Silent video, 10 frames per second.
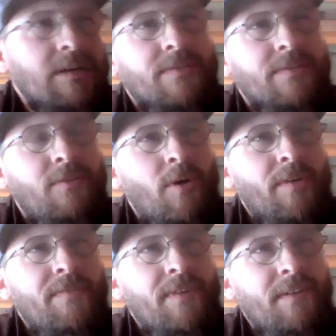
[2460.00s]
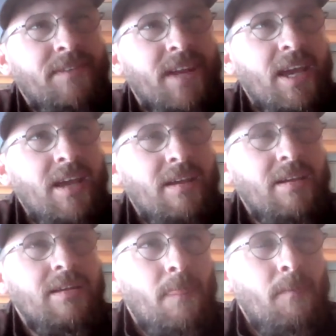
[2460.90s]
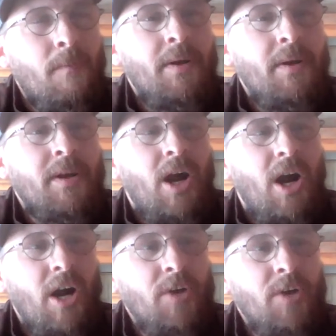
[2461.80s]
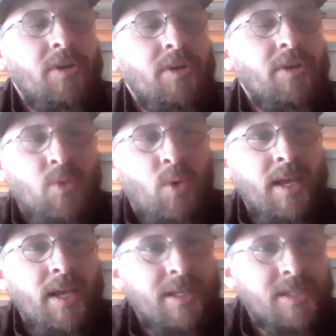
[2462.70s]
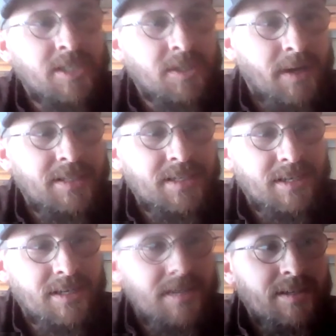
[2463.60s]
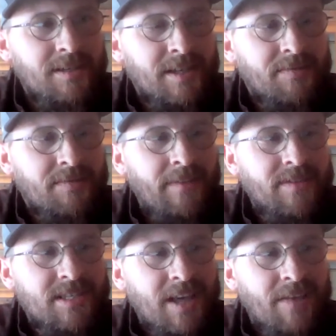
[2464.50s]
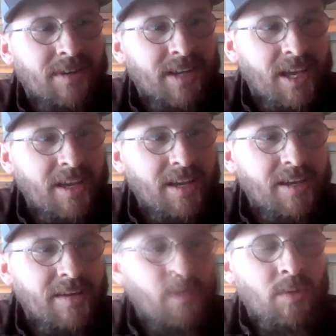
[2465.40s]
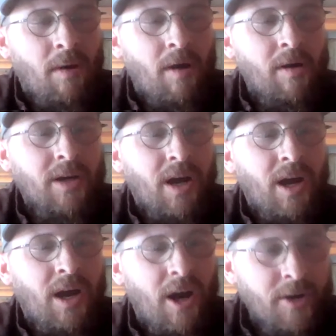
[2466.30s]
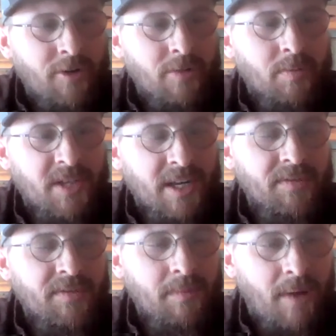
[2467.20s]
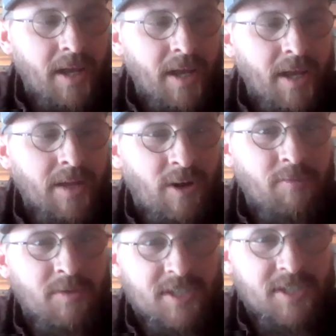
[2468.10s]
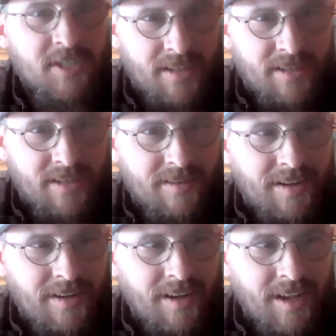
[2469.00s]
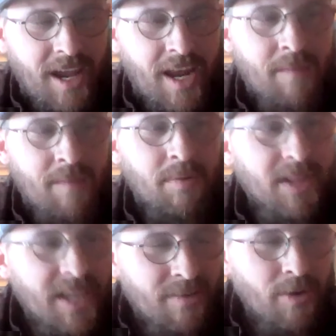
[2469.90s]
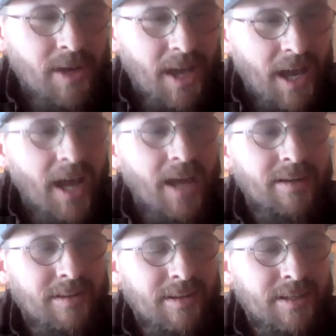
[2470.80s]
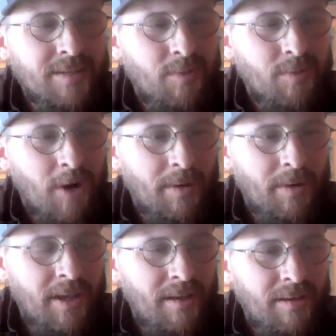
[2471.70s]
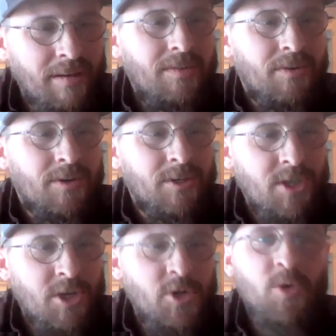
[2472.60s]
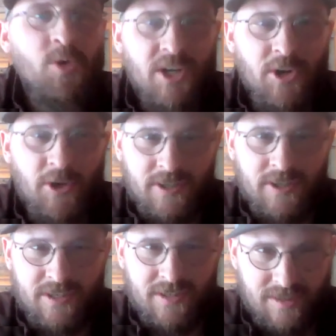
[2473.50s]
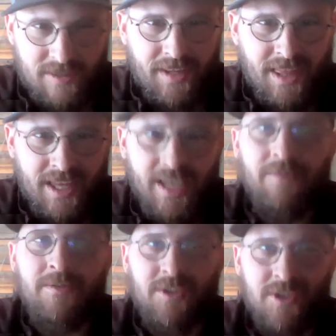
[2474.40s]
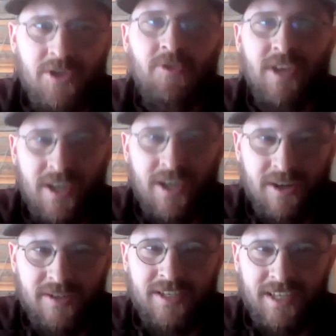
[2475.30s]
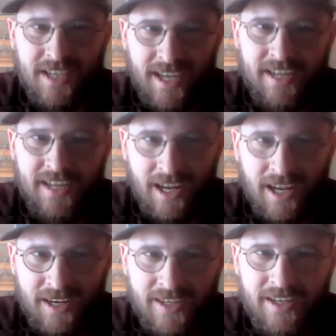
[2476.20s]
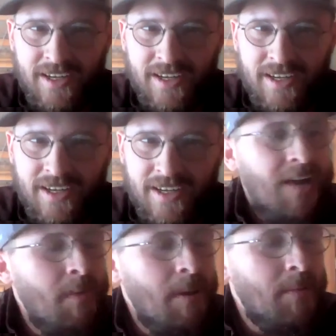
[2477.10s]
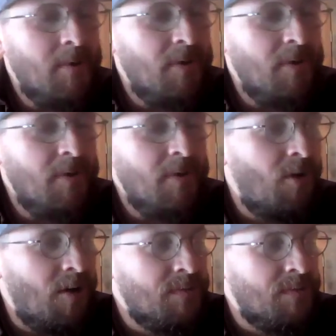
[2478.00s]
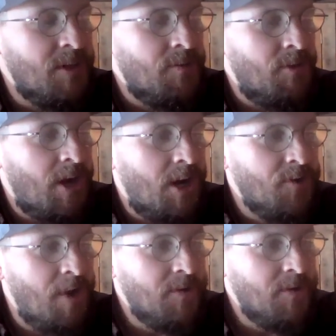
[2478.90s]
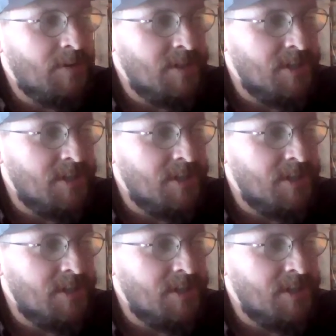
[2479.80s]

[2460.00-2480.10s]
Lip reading: for $450. We put 120 into it. So that's 570. We borrowed 100% of the money at 12%. And I believe we had this property for 2 years. I think it was 2 years to get it done. I remember a phone call from the general contractor at the